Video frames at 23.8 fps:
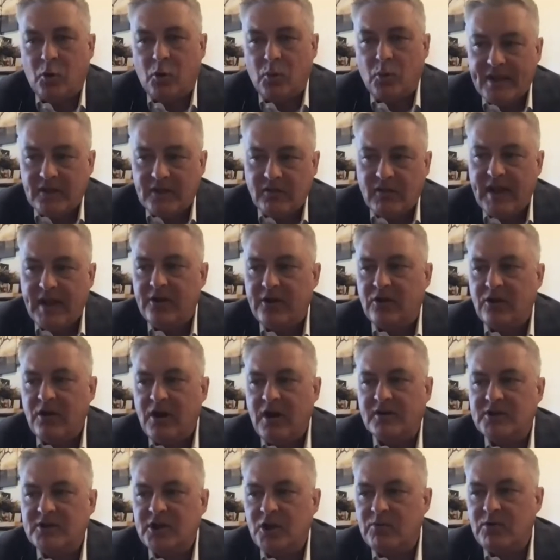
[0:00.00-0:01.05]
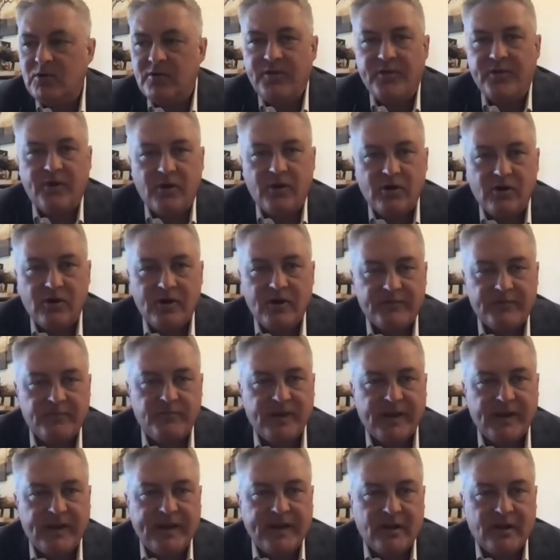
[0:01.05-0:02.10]
week later,
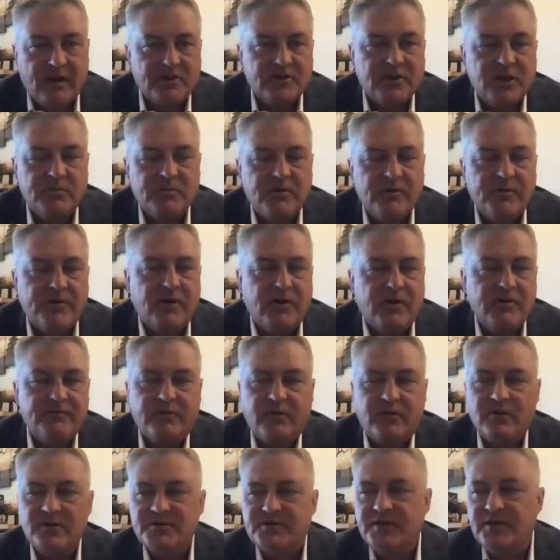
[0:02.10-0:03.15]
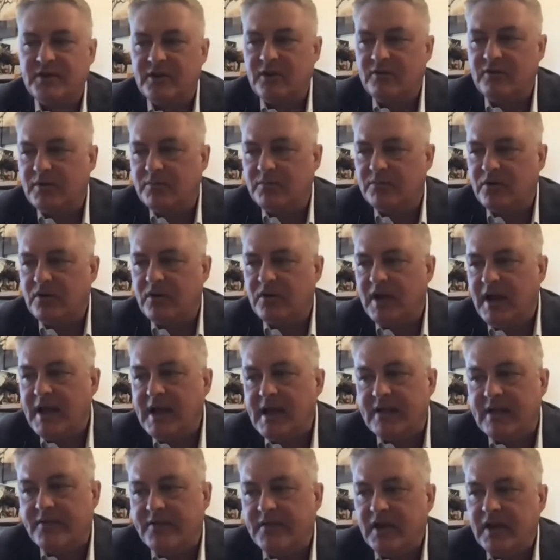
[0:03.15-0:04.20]
beginning October 31st to November
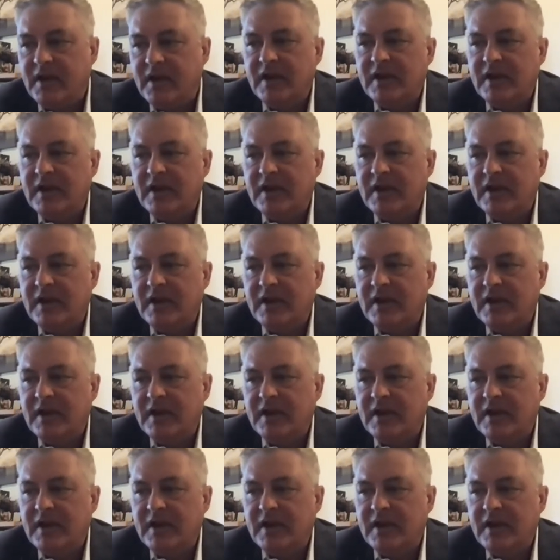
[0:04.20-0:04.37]
8th,